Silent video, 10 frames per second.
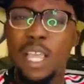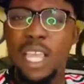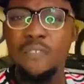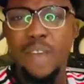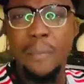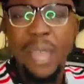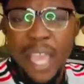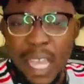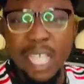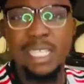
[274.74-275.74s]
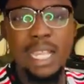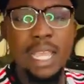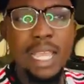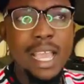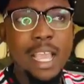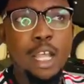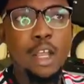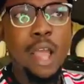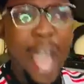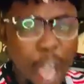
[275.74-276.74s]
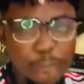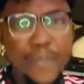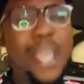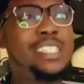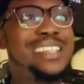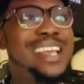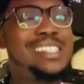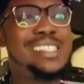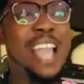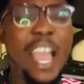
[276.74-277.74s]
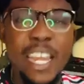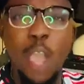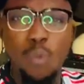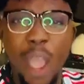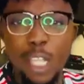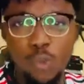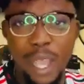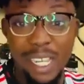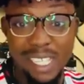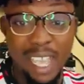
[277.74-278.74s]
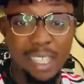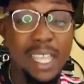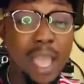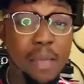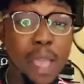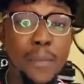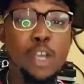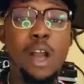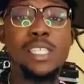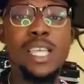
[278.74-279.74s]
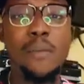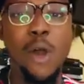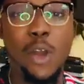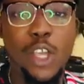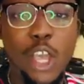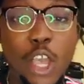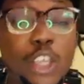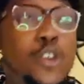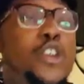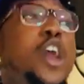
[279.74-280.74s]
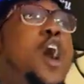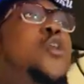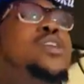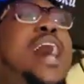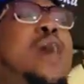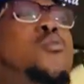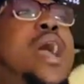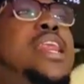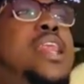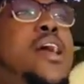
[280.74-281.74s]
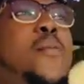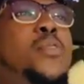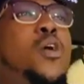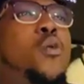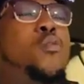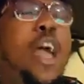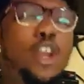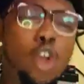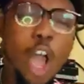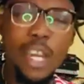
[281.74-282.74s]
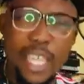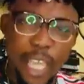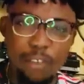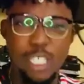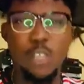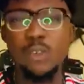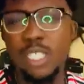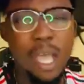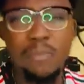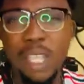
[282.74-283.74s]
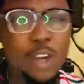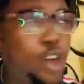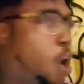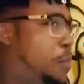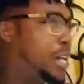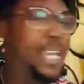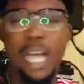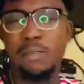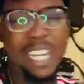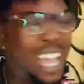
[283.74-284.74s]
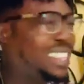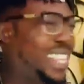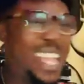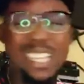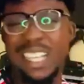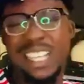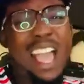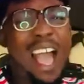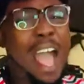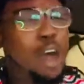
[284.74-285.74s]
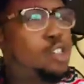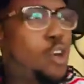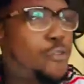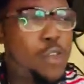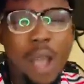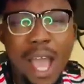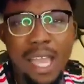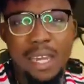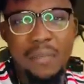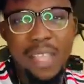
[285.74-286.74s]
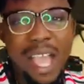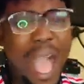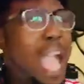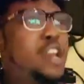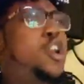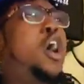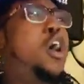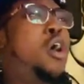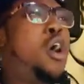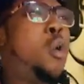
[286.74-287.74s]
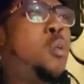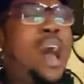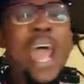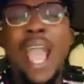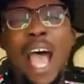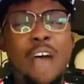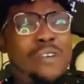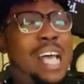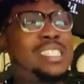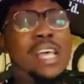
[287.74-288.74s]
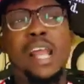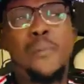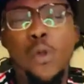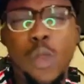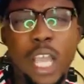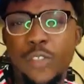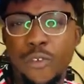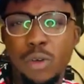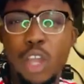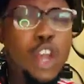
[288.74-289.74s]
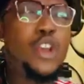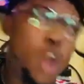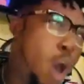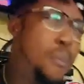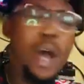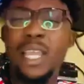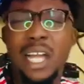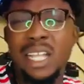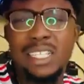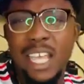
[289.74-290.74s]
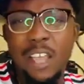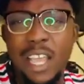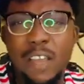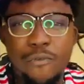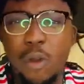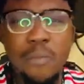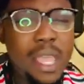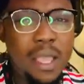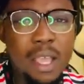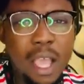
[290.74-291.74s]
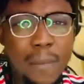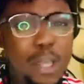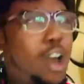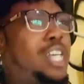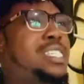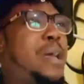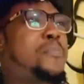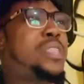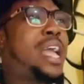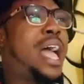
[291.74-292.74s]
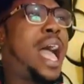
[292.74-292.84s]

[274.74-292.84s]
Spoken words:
not give up easily have patience and they wait when it's their time. Because come on, that when God gives you something, nobody can take it out of your hand. I know what I have as Nana Poku Hitzfield, nobody can take it from me because